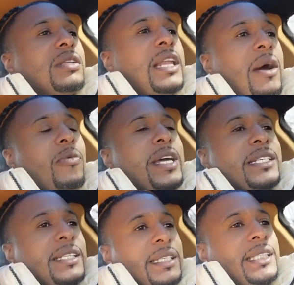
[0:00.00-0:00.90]
that
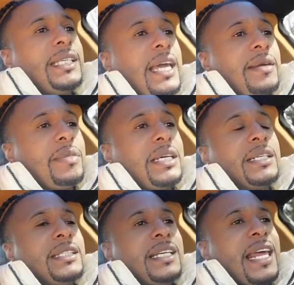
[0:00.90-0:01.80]
wins this C8
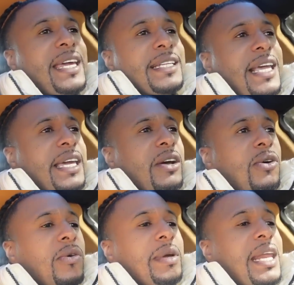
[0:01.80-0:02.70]
because then they can take it
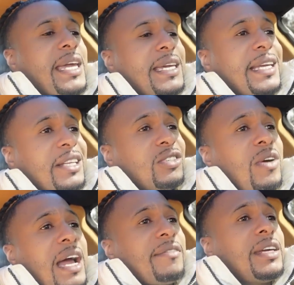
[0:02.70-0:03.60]
home and they can get to
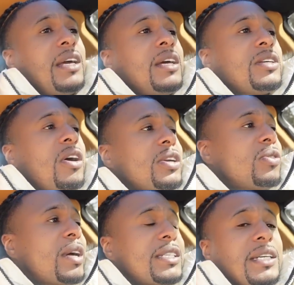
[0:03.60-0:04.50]
drive it. Y'all
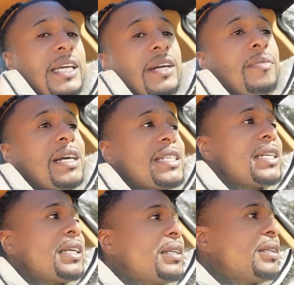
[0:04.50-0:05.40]
know I took care of my
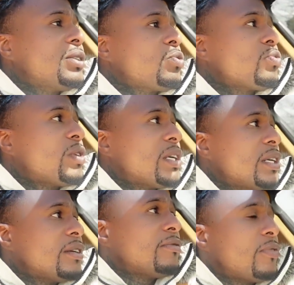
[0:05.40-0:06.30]
shit. This was one
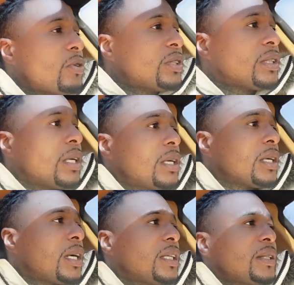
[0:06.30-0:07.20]
of the first
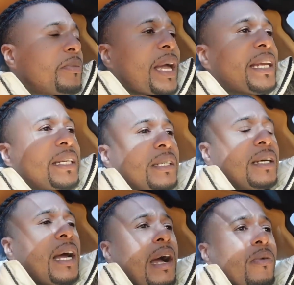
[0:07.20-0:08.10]
custom painted
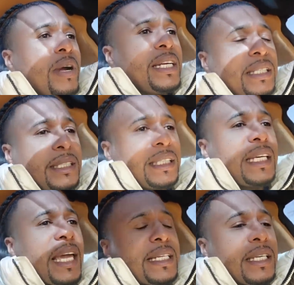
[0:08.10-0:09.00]
outrageous
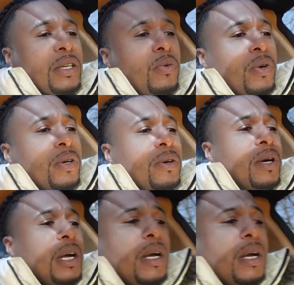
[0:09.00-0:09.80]
C8s in the world.